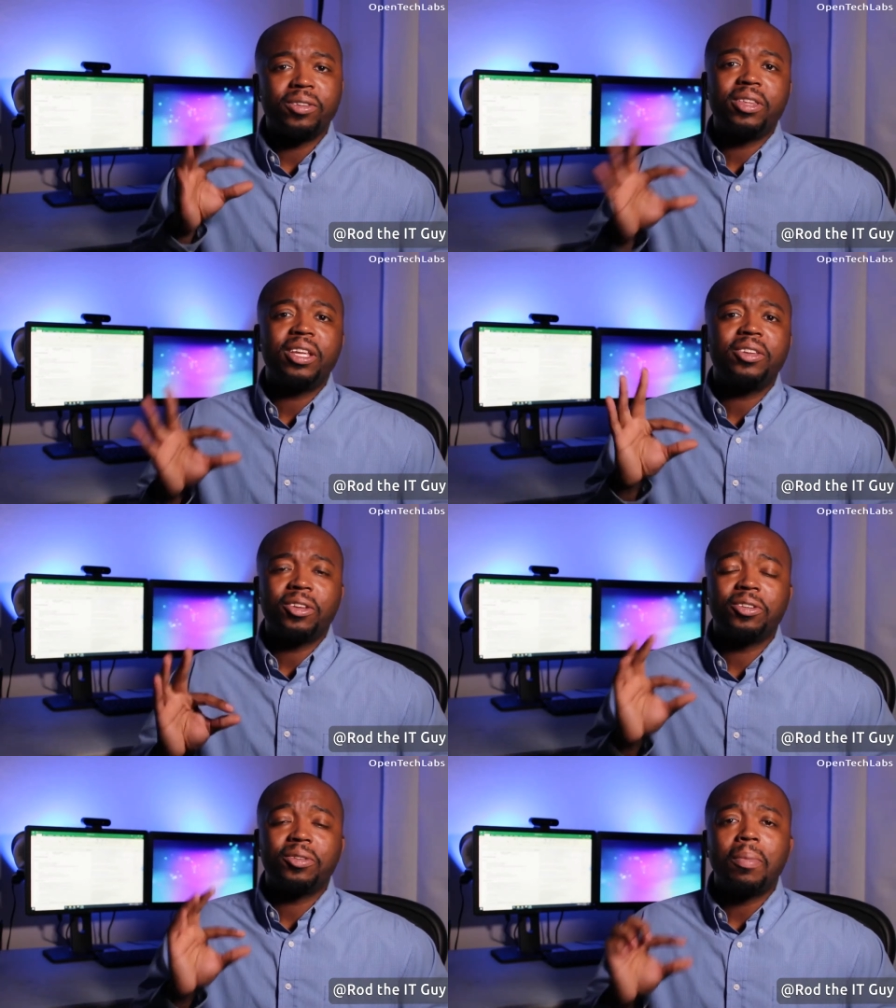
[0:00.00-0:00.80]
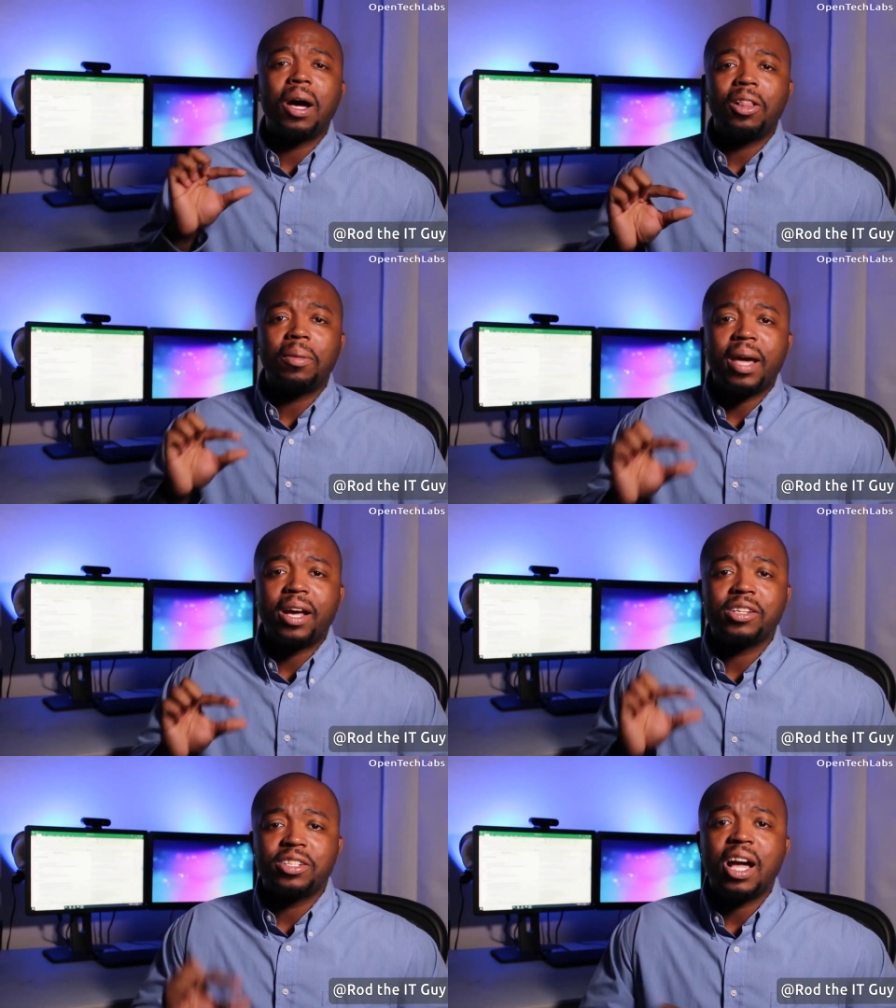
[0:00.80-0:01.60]
this is a small
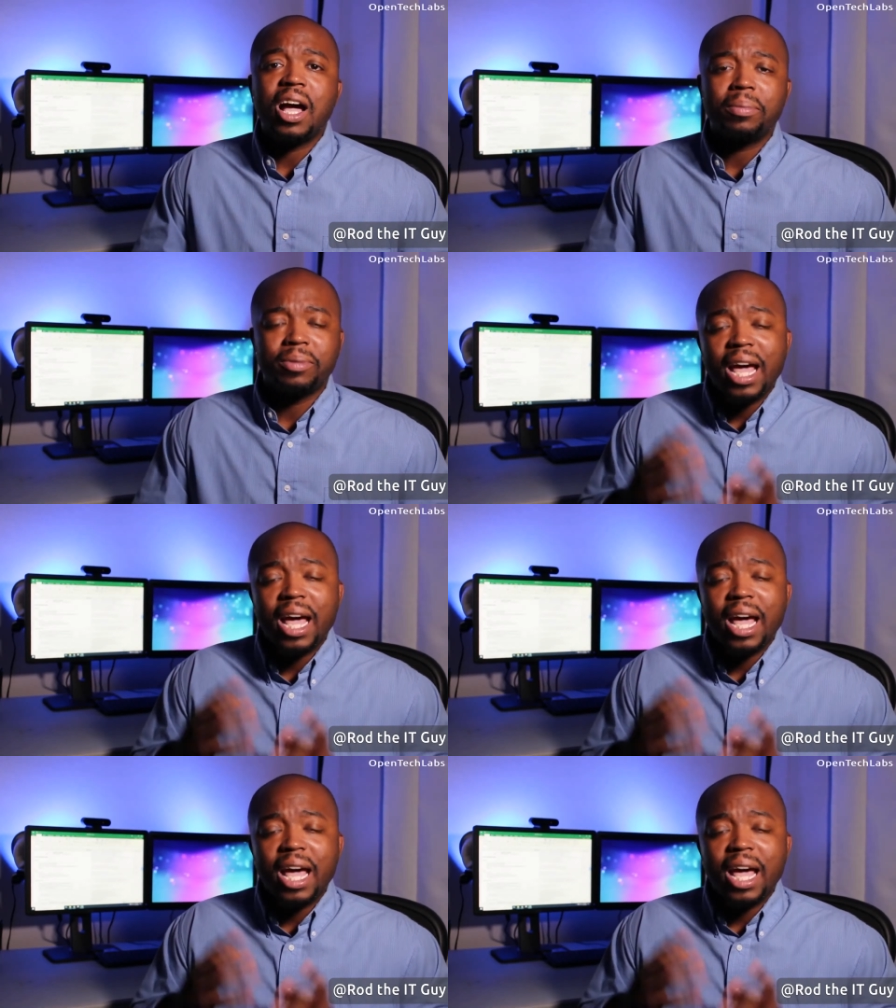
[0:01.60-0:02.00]
amount of jobs.